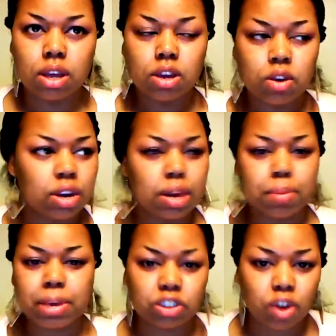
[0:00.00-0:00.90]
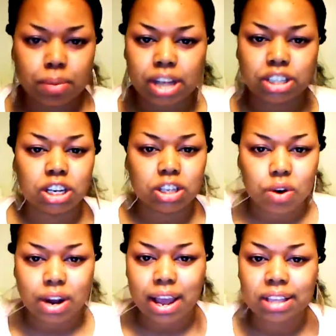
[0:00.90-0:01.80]
You need to be screaming at your
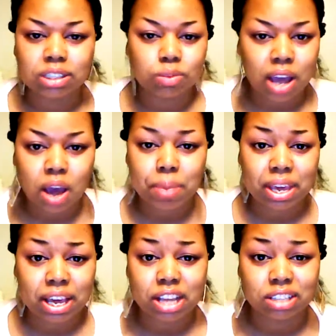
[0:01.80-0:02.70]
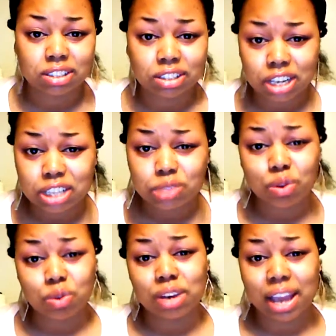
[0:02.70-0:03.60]
daughter as well because she's the
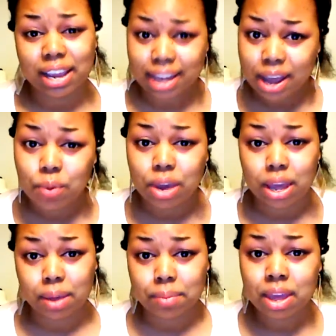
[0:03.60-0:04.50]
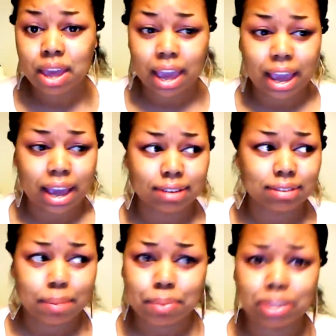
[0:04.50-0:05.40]
one who laid down with him and
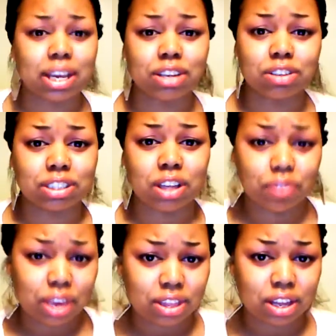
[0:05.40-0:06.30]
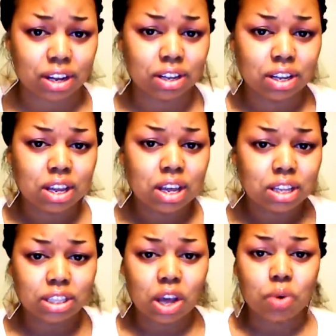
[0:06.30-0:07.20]
didn't protect herself either.
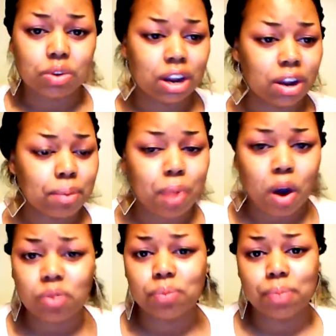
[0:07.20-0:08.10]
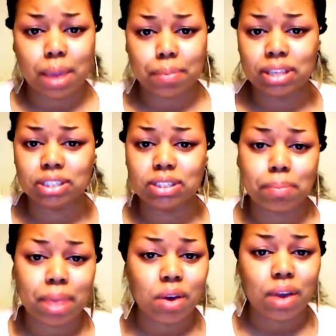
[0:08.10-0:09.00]
So they're both babies, the
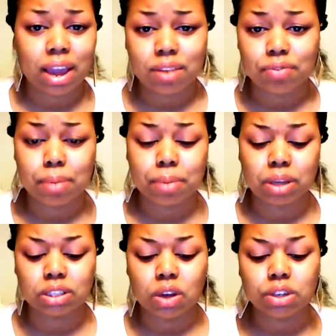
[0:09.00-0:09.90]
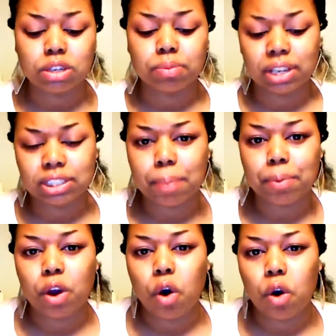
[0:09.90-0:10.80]
male and the female. So could you please stop
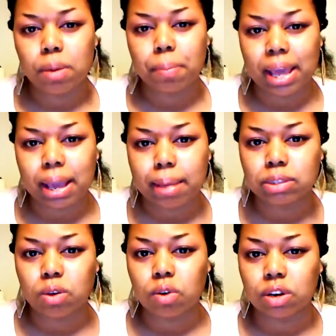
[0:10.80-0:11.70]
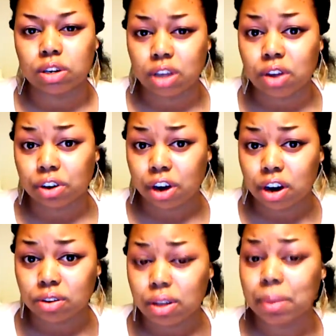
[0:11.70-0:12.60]
putting all the blames on the
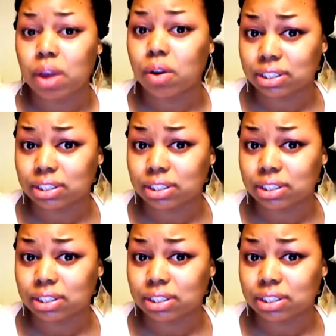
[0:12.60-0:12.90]
girl? On the